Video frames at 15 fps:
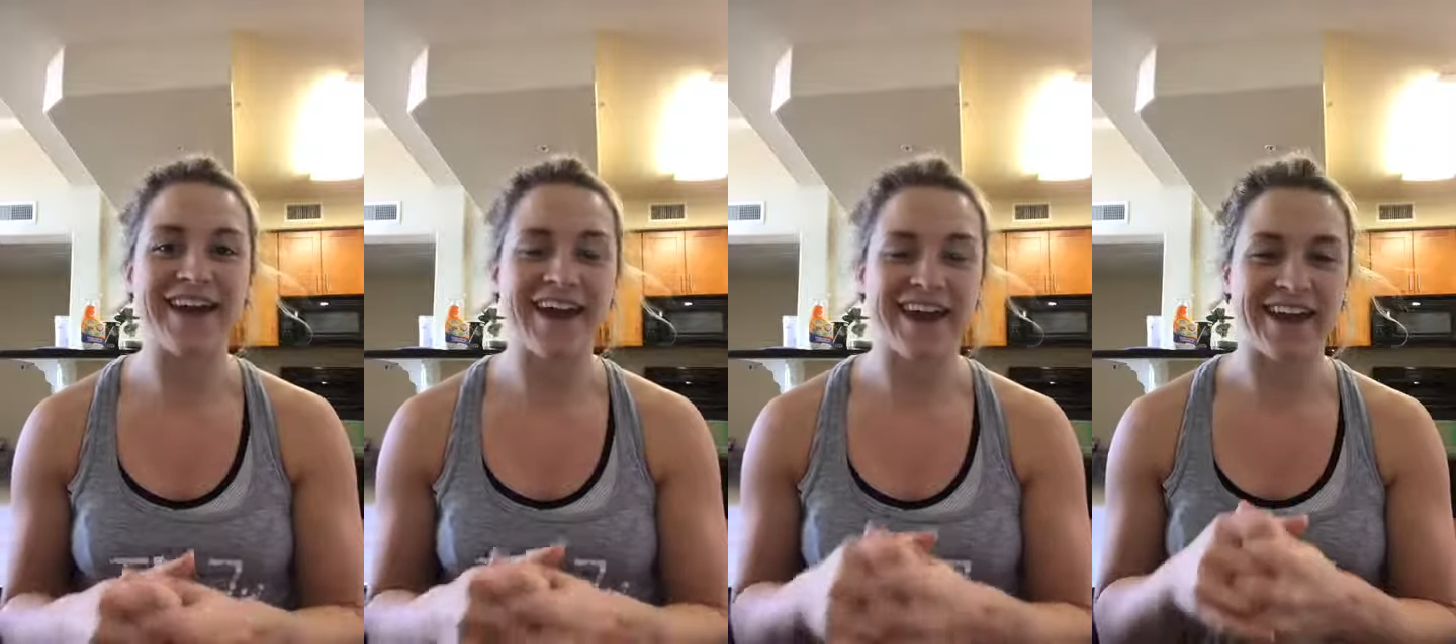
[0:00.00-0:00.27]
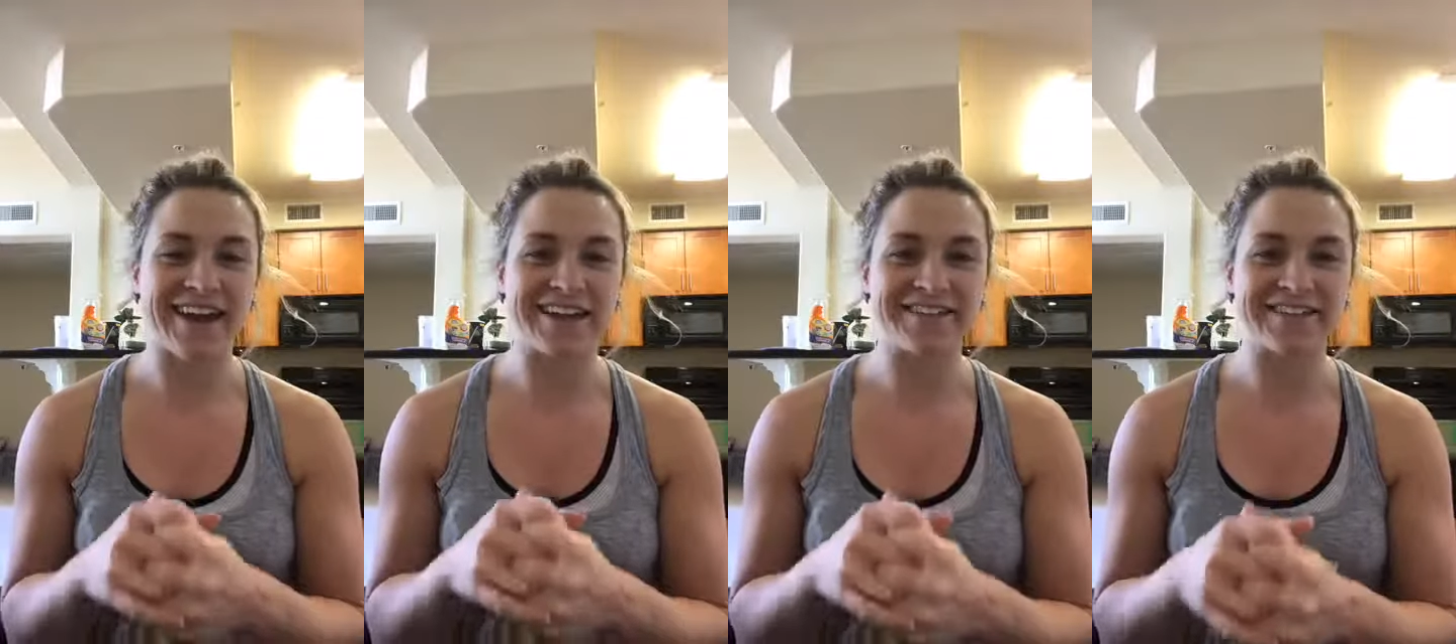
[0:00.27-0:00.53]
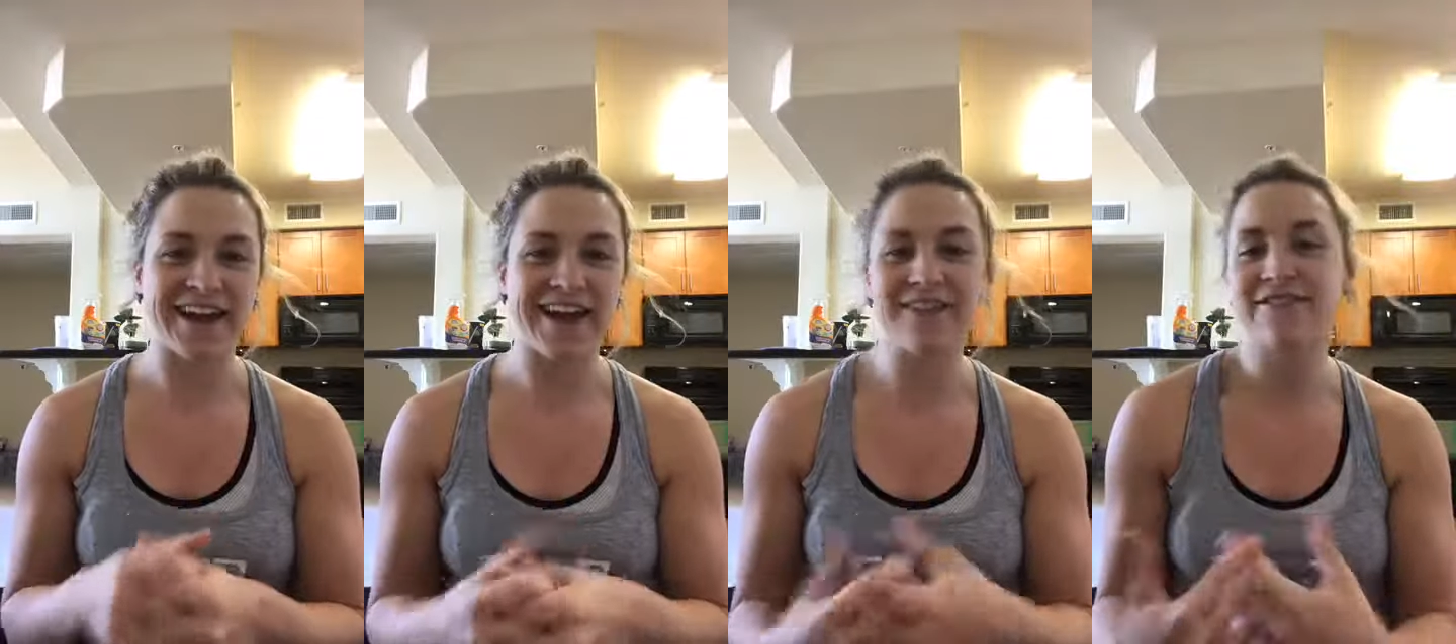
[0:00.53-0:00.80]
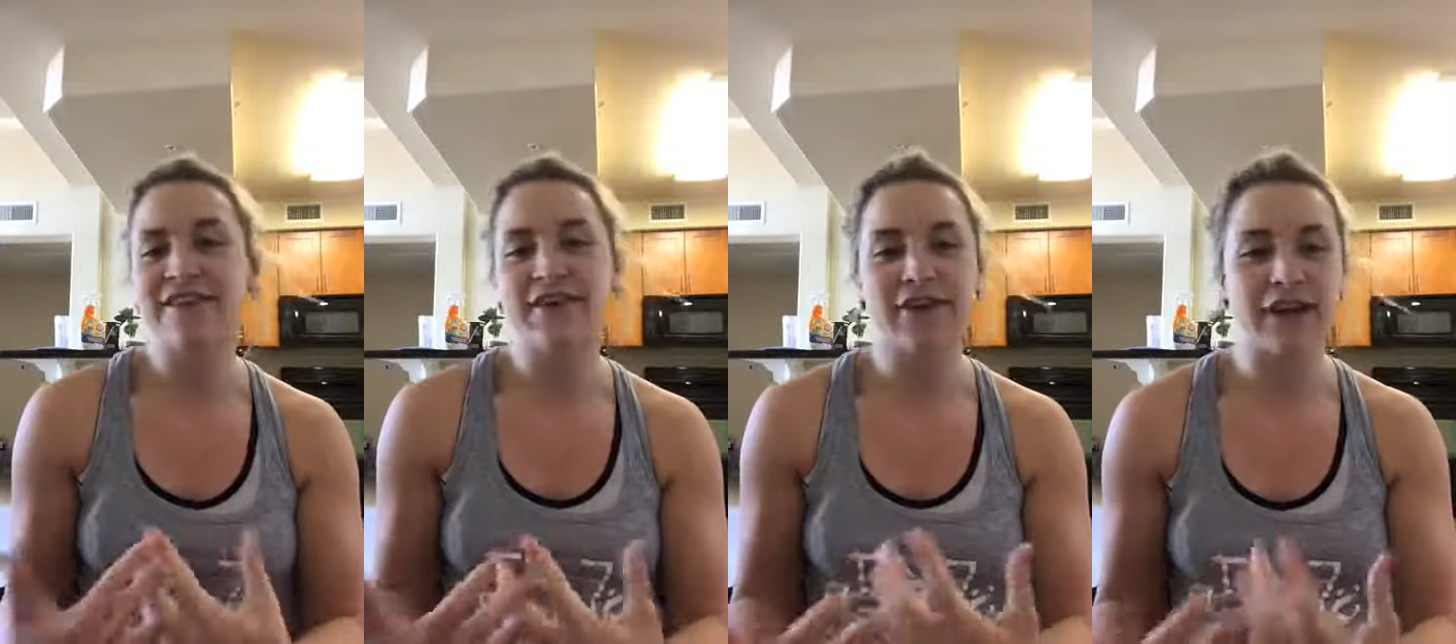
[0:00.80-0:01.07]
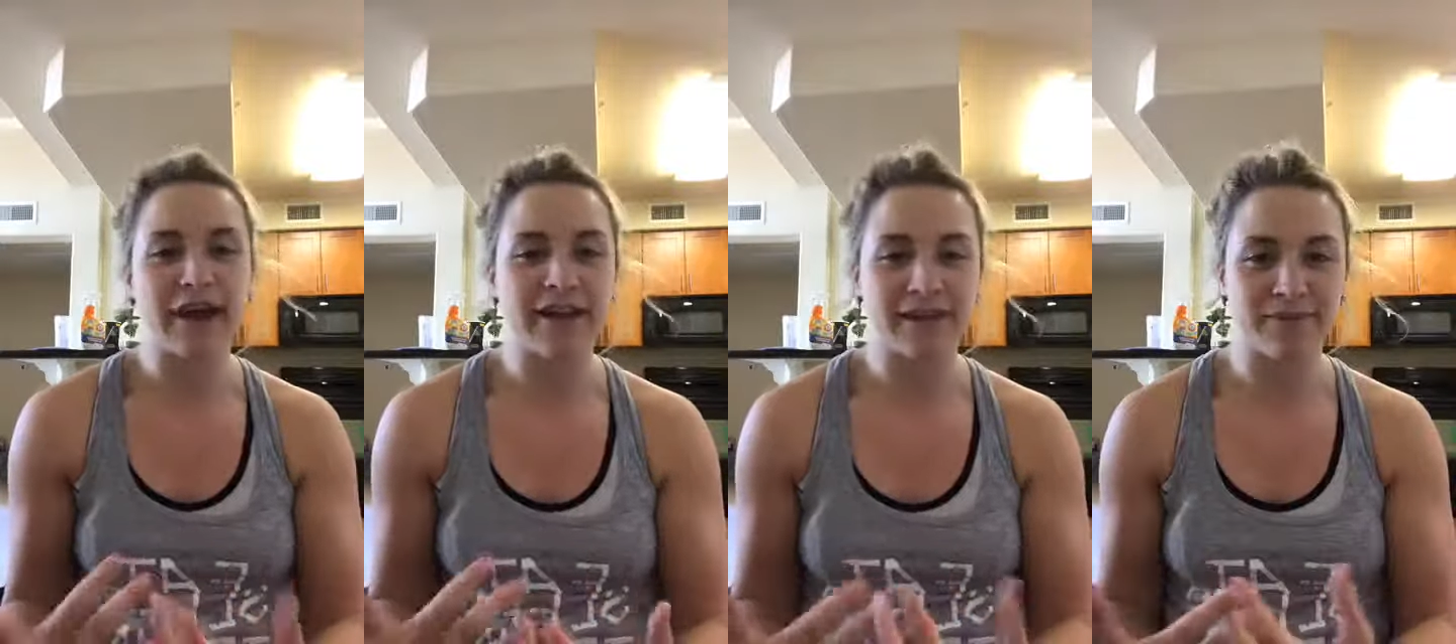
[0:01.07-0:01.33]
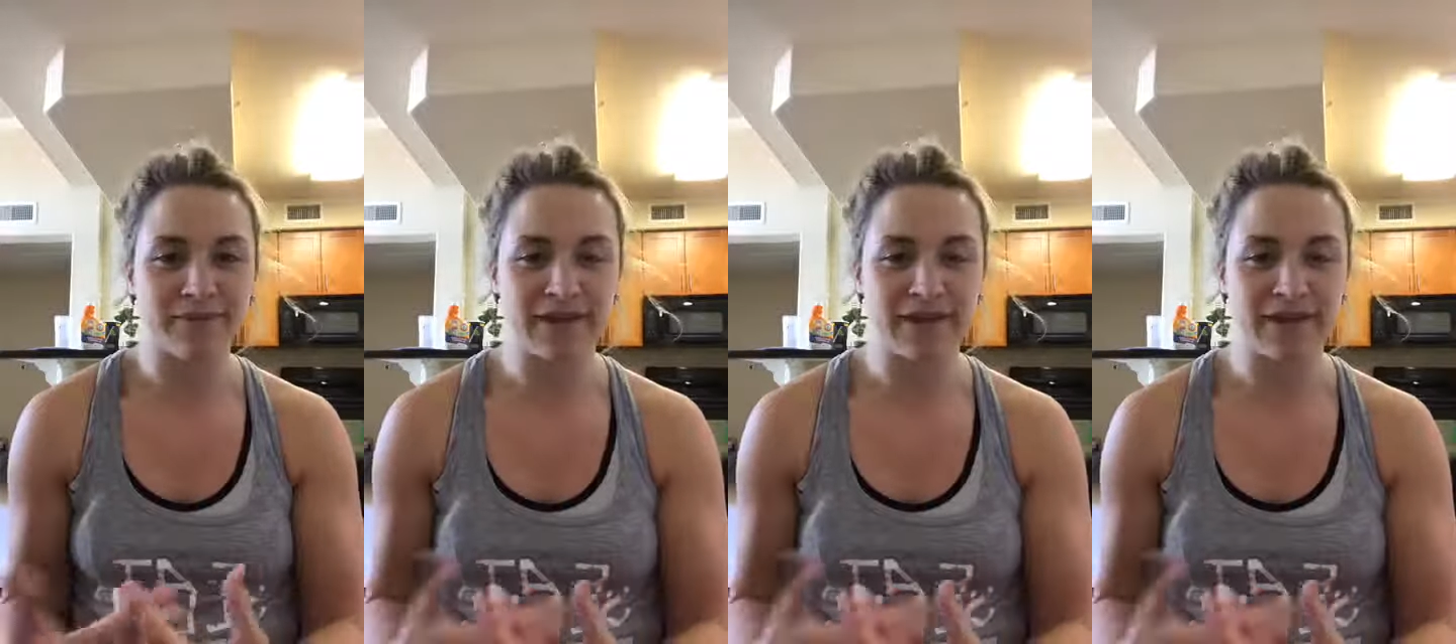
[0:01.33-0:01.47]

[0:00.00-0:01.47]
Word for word: and kind of figuring out some